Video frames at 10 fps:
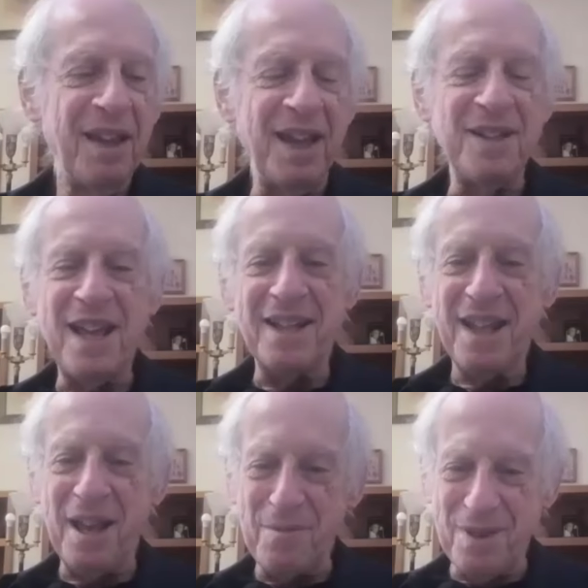and dad
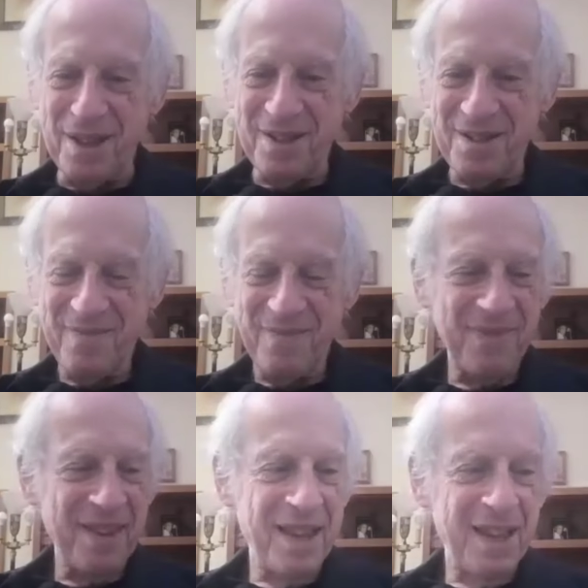came with us.
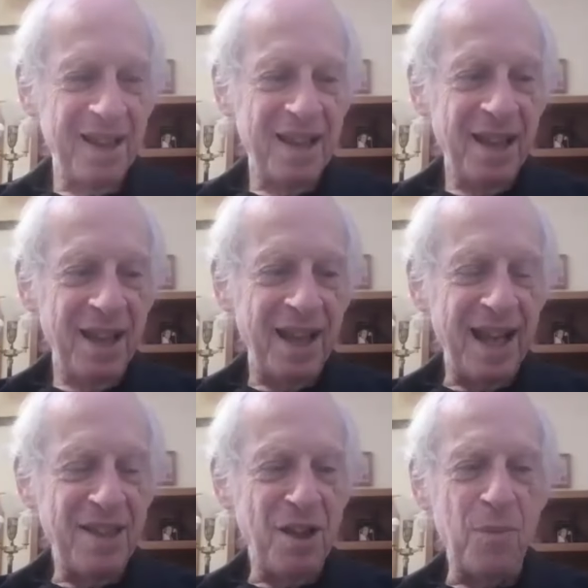And
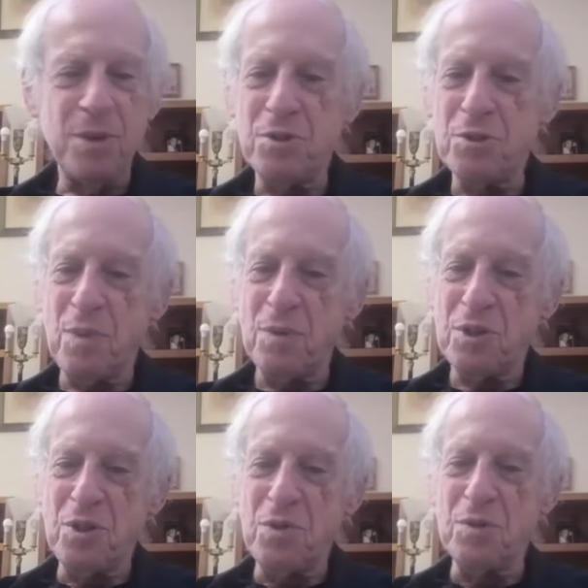I thought, what you're supposed
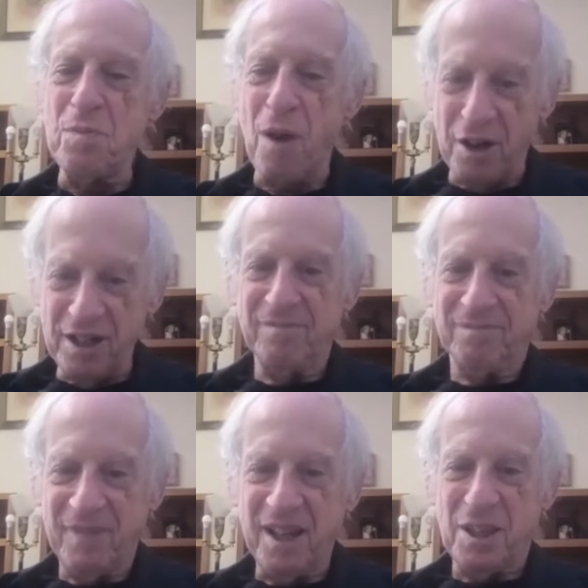to do is bargain,
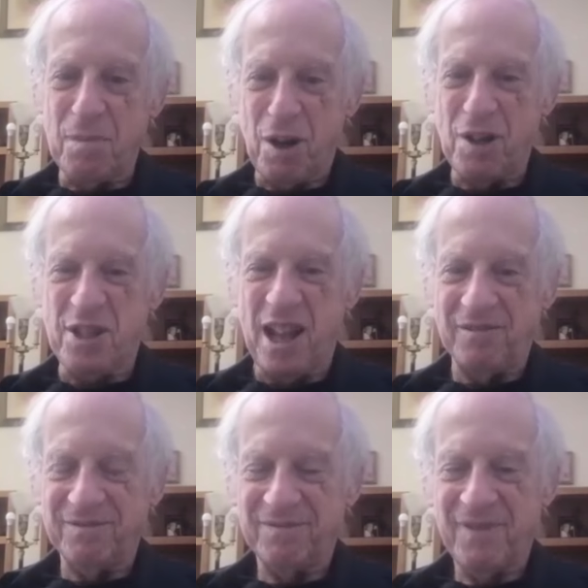get the price down.
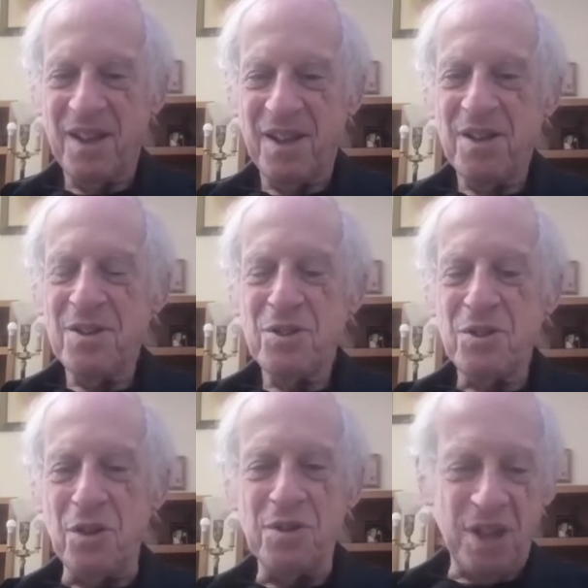
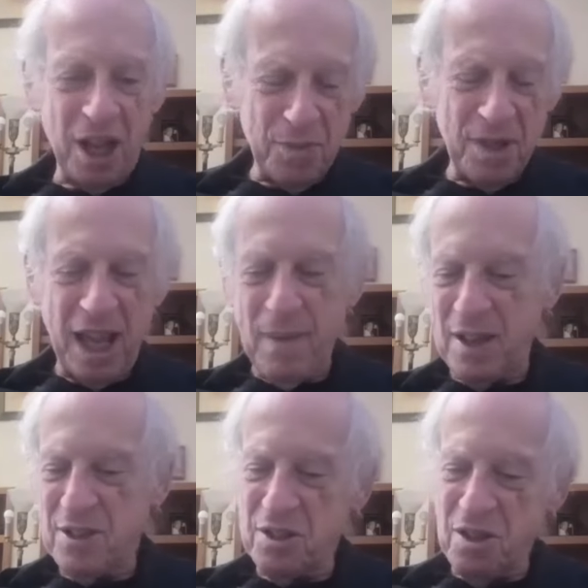So mm-hmm. the salesman came out
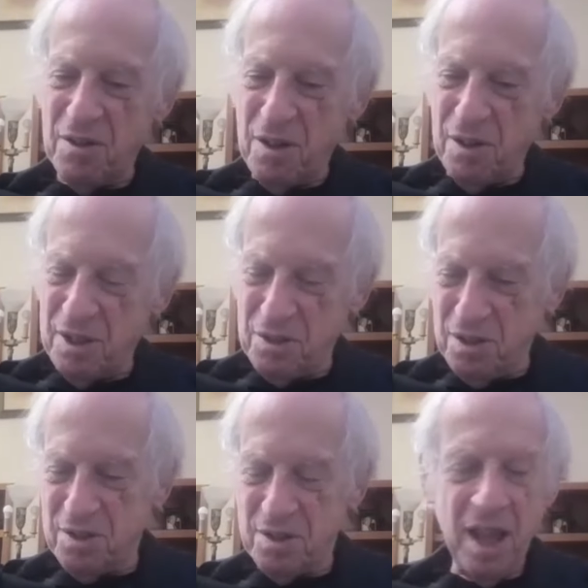and says, no, no, it's
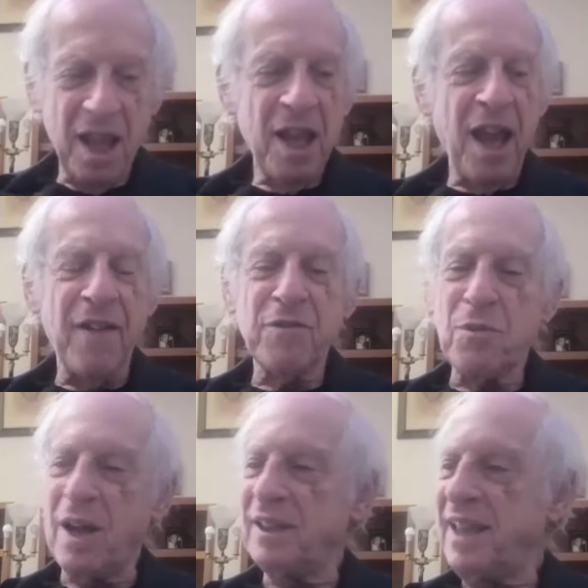just. After a
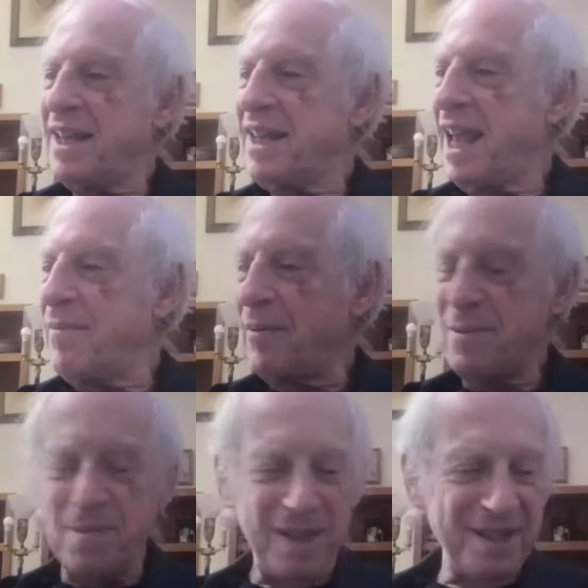while, dad came up
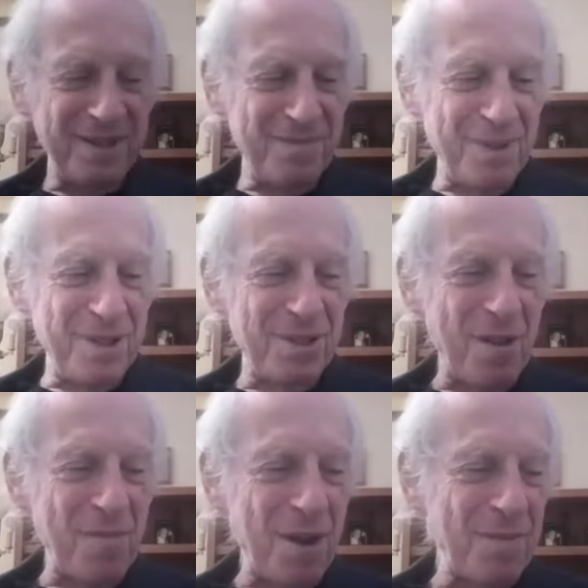to me, put his
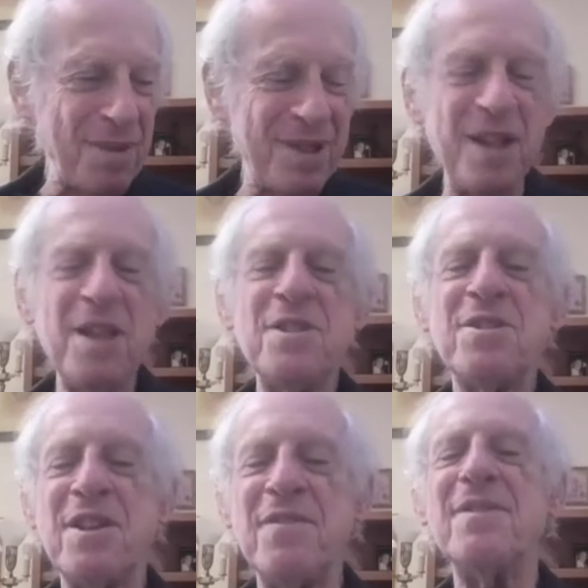arm around me, said,
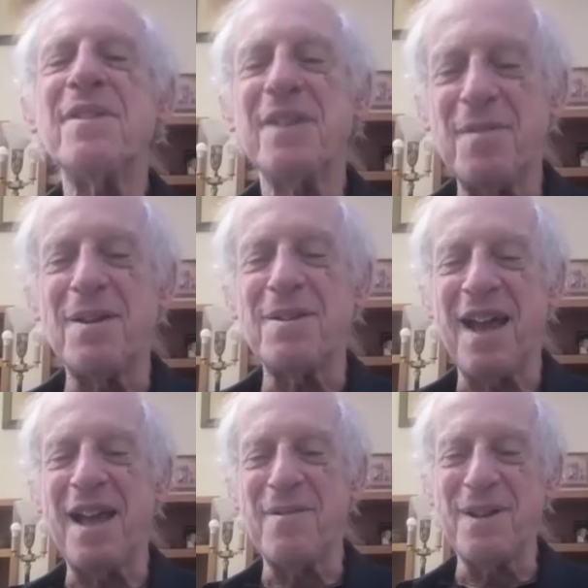Stephen, come
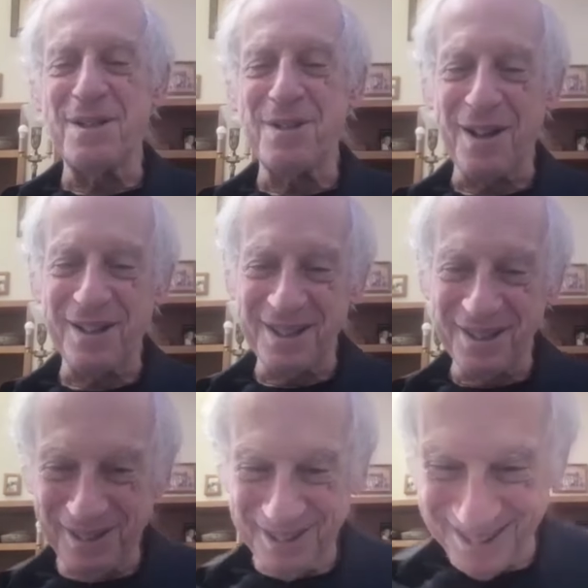outside. I want to talk to
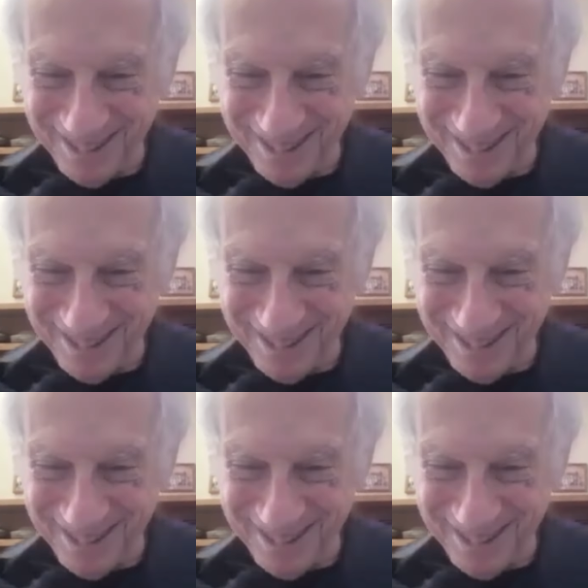you.